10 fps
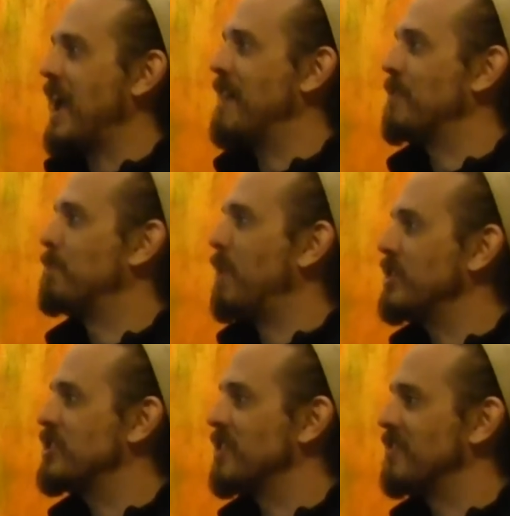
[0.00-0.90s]
to have a
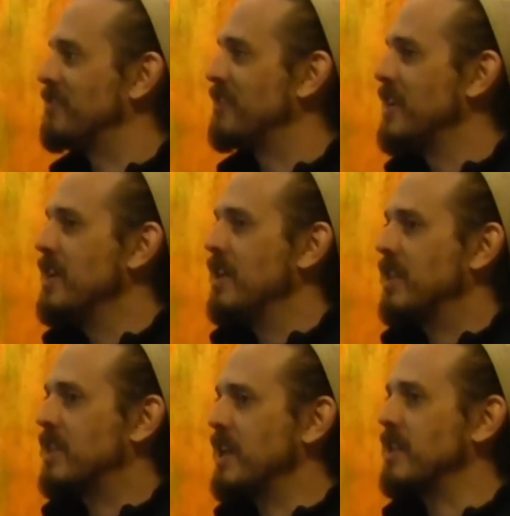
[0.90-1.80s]
bunch of
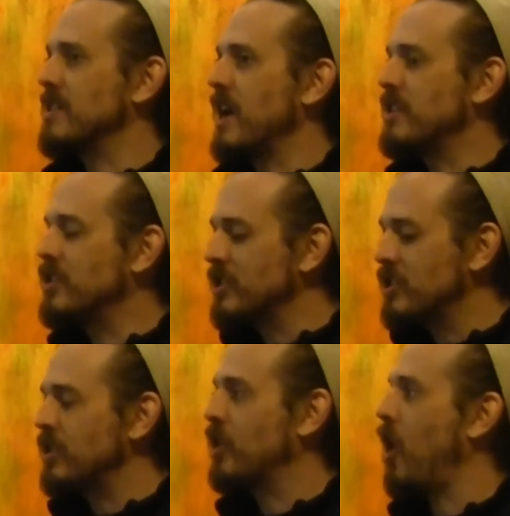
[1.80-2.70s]
things.
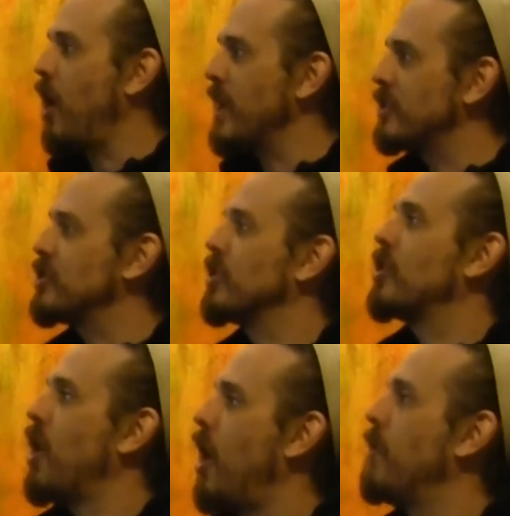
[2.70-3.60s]
It
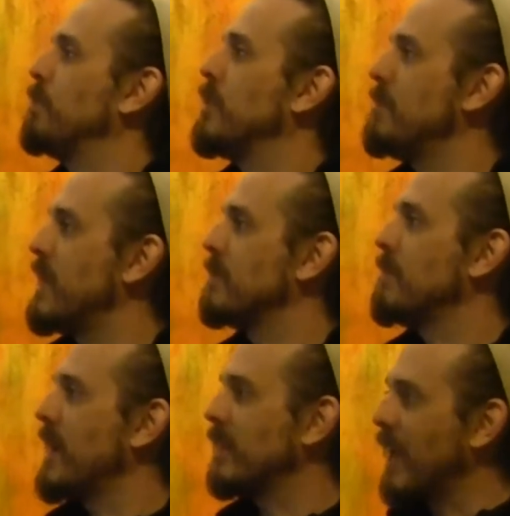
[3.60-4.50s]
should complement
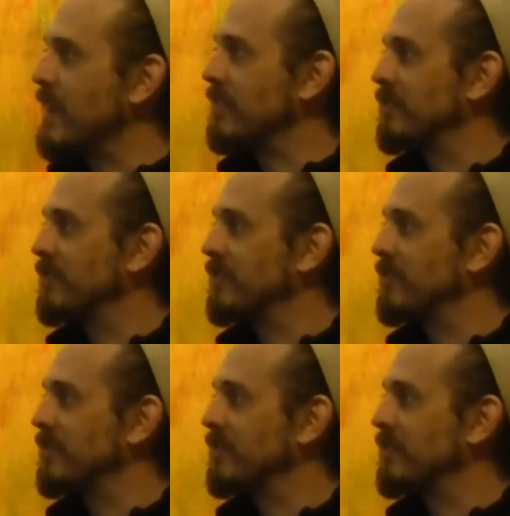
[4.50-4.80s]
my life.